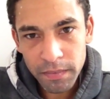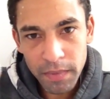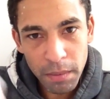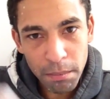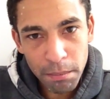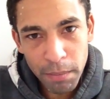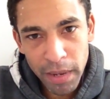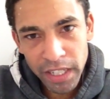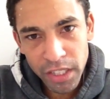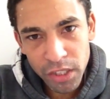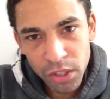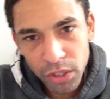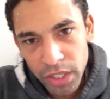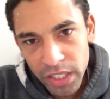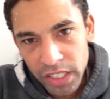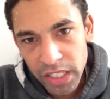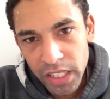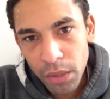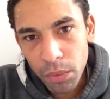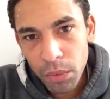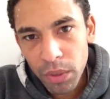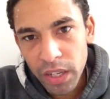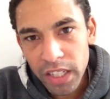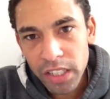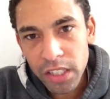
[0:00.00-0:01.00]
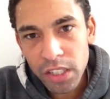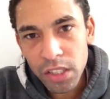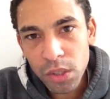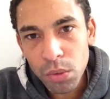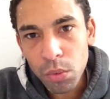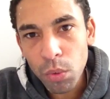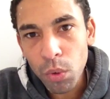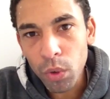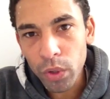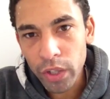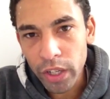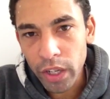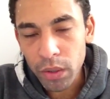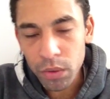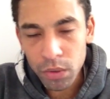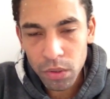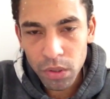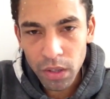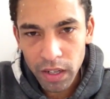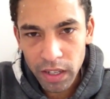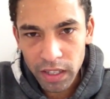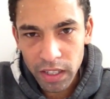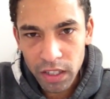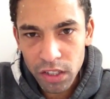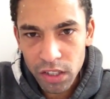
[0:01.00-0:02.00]
make sure you still listen to audio and
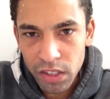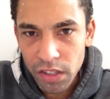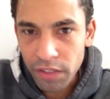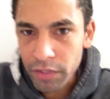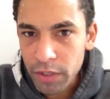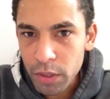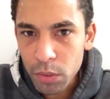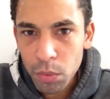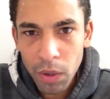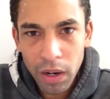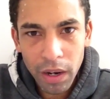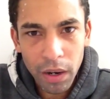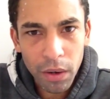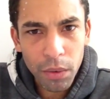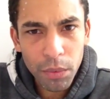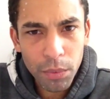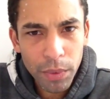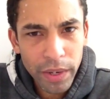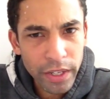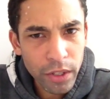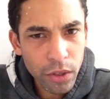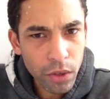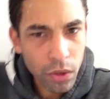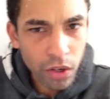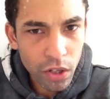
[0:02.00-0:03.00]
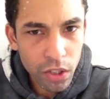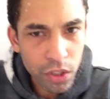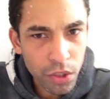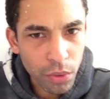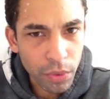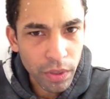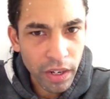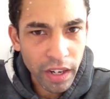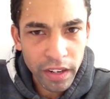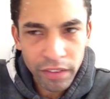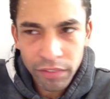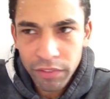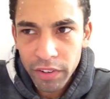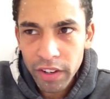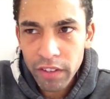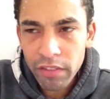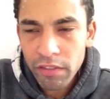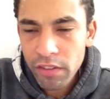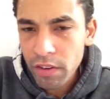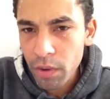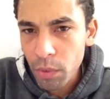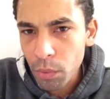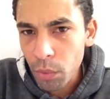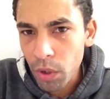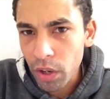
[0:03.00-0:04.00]
that kind of stuff as well when you're not doing anything. If
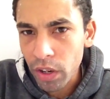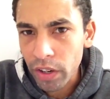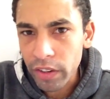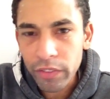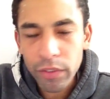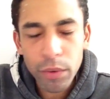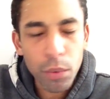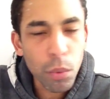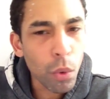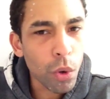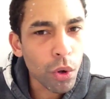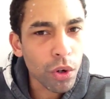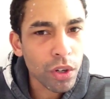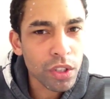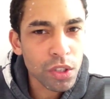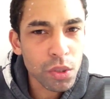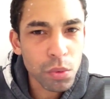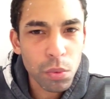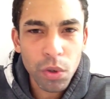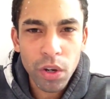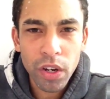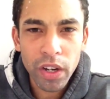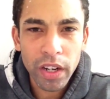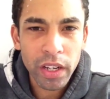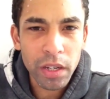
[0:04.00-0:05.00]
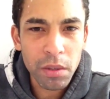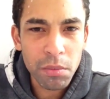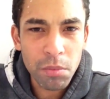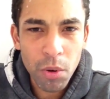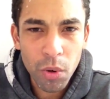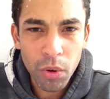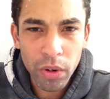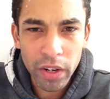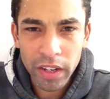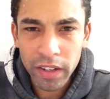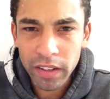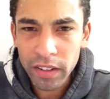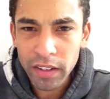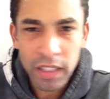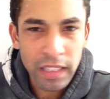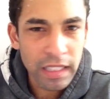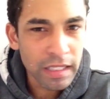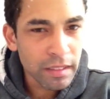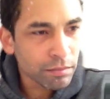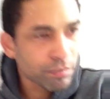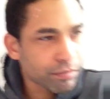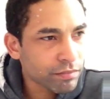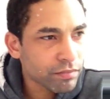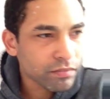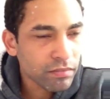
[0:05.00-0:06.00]
you're at work, if you walk into work in the morning,
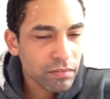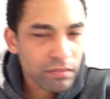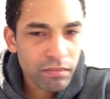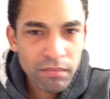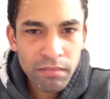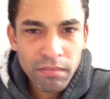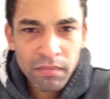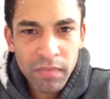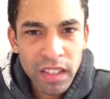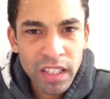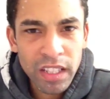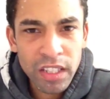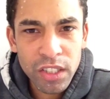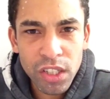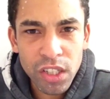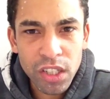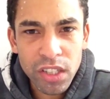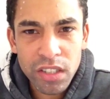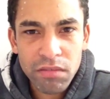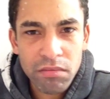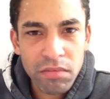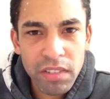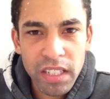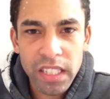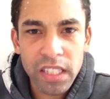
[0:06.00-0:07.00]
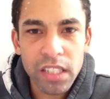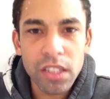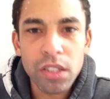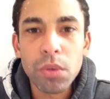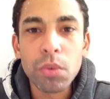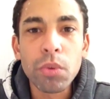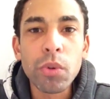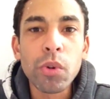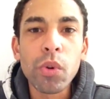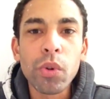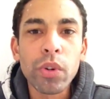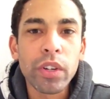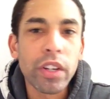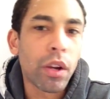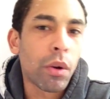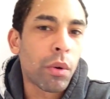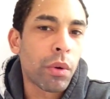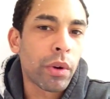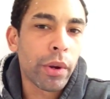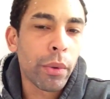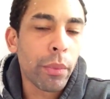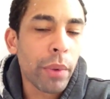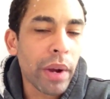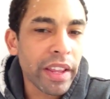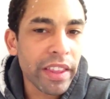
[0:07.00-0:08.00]
just listen to an audio
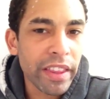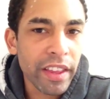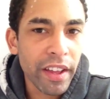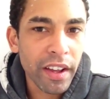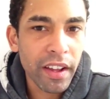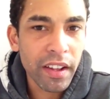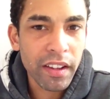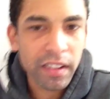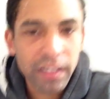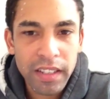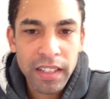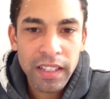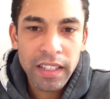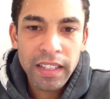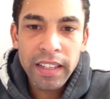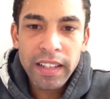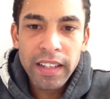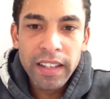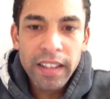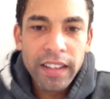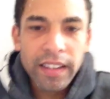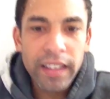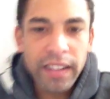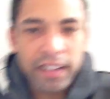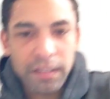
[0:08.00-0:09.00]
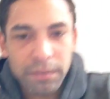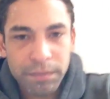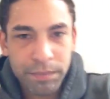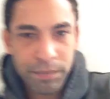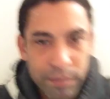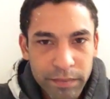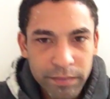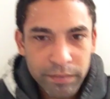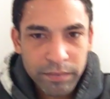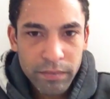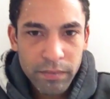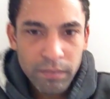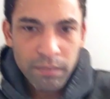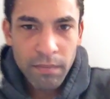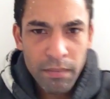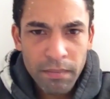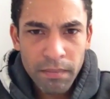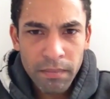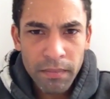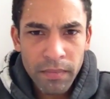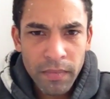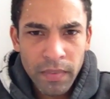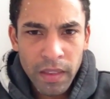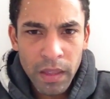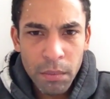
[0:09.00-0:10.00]
on the way there. Yeah.
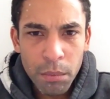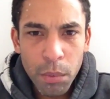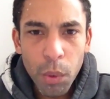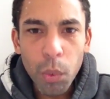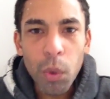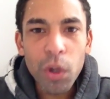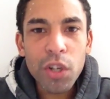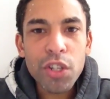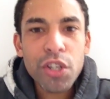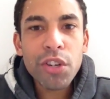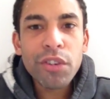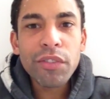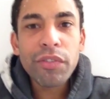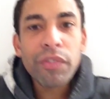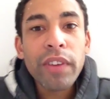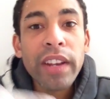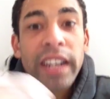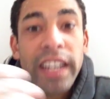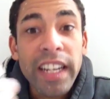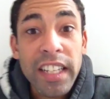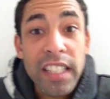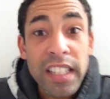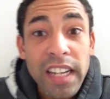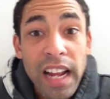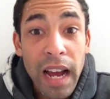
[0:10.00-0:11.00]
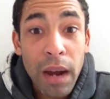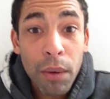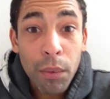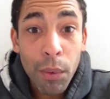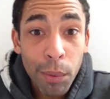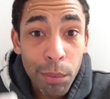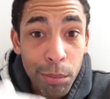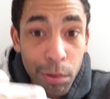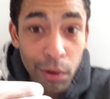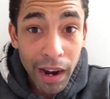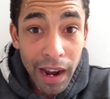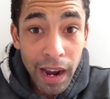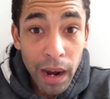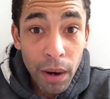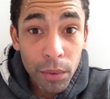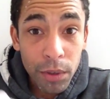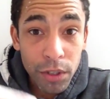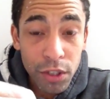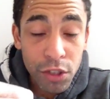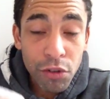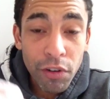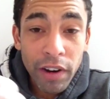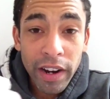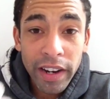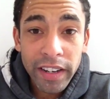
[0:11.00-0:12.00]
But once you've finished our
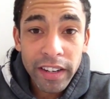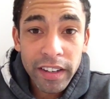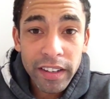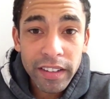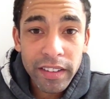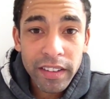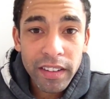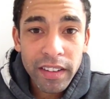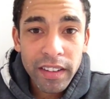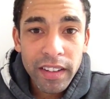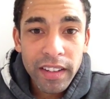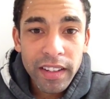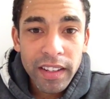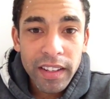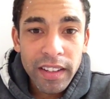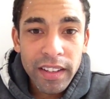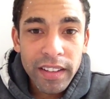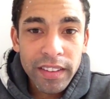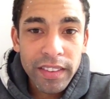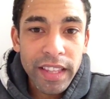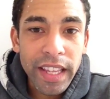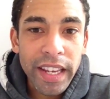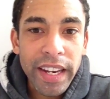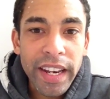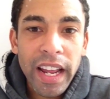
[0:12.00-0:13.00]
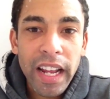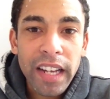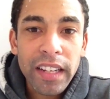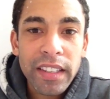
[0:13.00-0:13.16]
training, then